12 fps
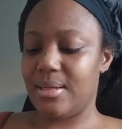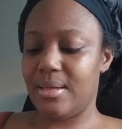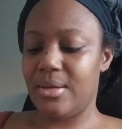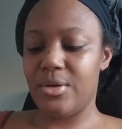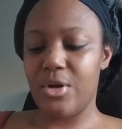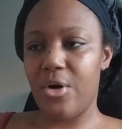
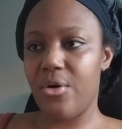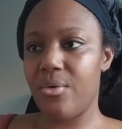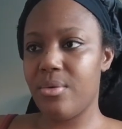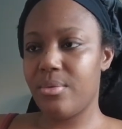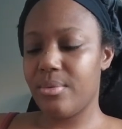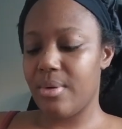you
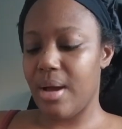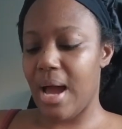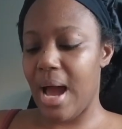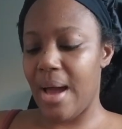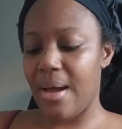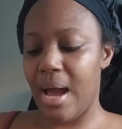know,
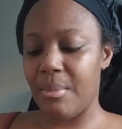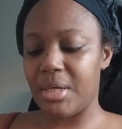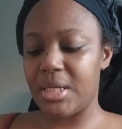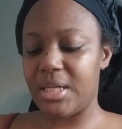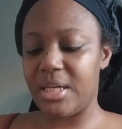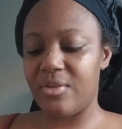I'm
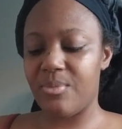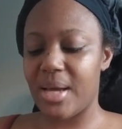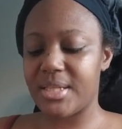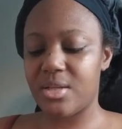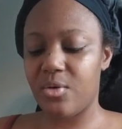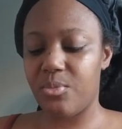going to give
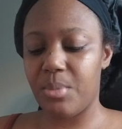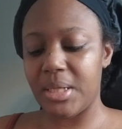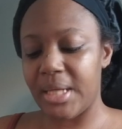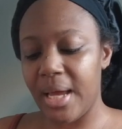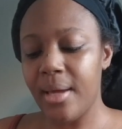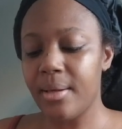myself
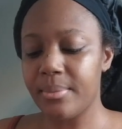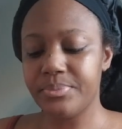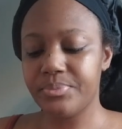Monday,